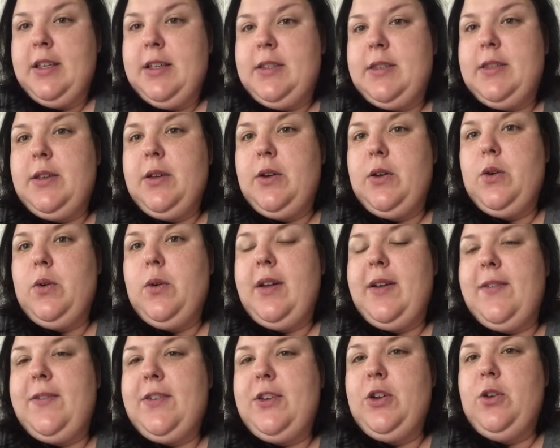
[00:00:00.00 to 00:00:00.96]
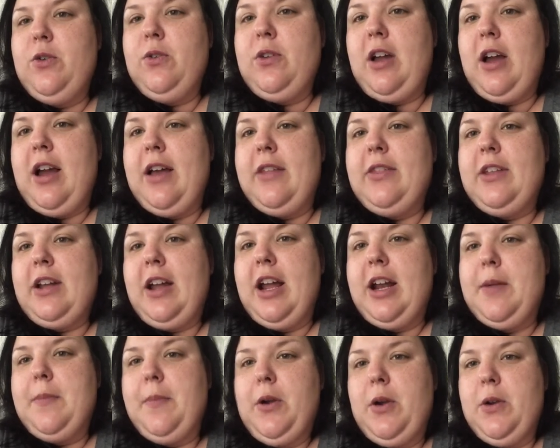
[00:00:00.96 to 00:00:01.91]
So if you're not the
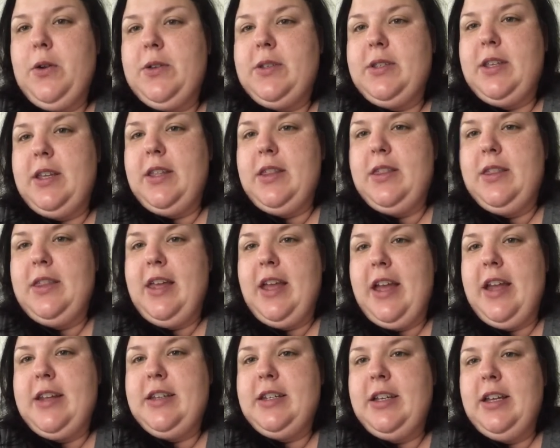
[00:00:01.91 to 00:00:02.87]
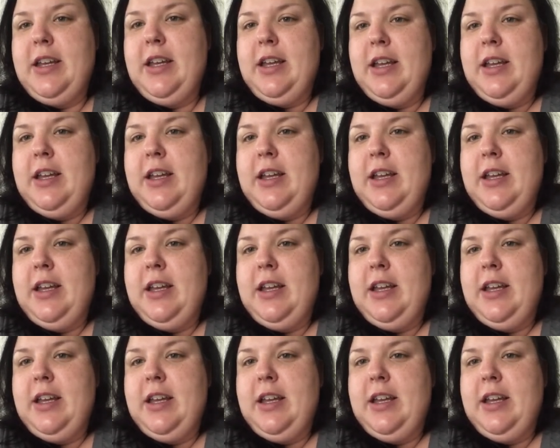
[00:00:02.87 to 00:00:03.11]
kind of person that